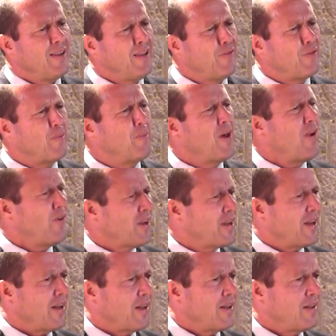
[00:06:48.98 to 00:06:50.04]
If
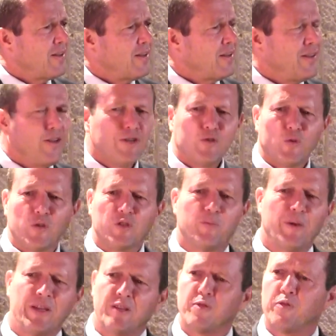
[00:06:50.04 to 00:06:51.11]
America, Israel's
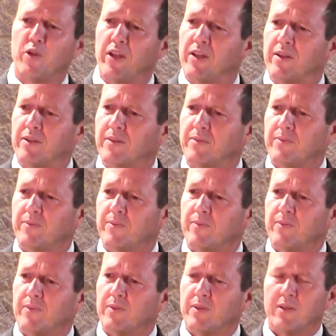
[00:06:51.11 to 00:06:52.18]
best friend,
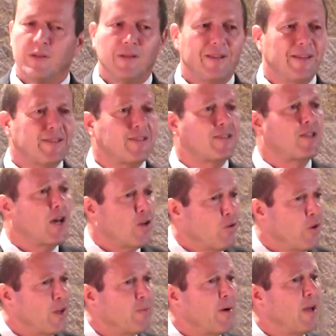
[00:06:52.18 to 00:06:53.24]
is
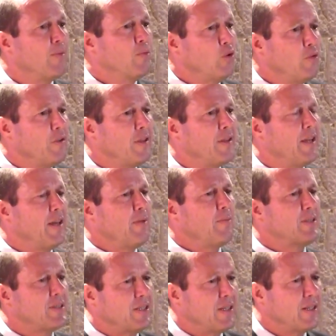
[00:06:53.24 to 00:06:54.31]
stuttering by moving the
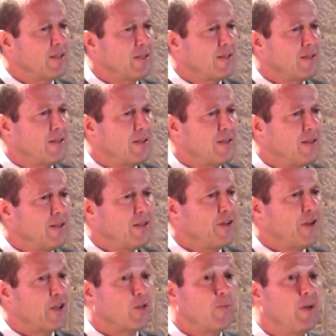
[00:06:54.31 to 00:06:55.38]
embassy,
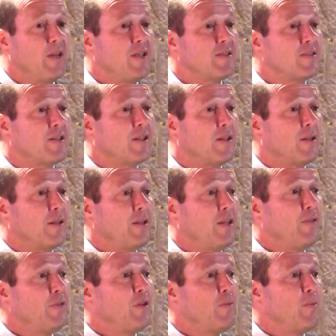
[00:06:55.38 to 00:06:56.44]
it means that
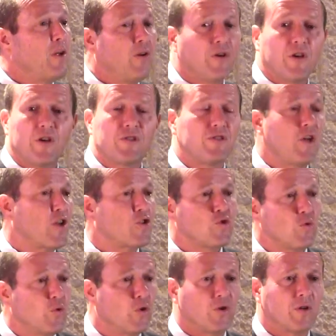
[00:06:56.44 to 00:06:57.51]
even America is not
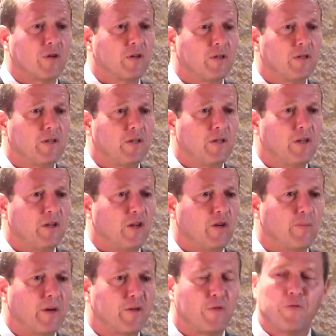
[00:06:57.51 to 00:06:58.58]
sure
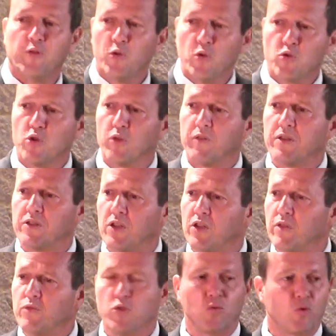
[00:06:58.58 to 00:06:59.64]
about the future of the
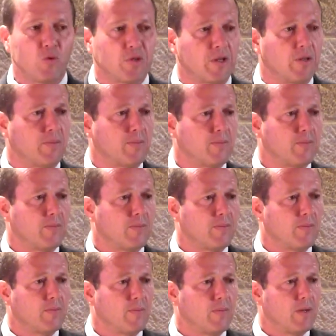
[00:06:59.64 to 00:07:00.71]
city of Jerusalem.
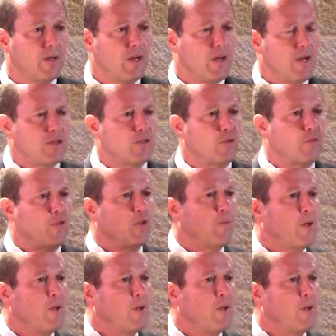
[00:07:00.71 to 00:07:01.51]
So if the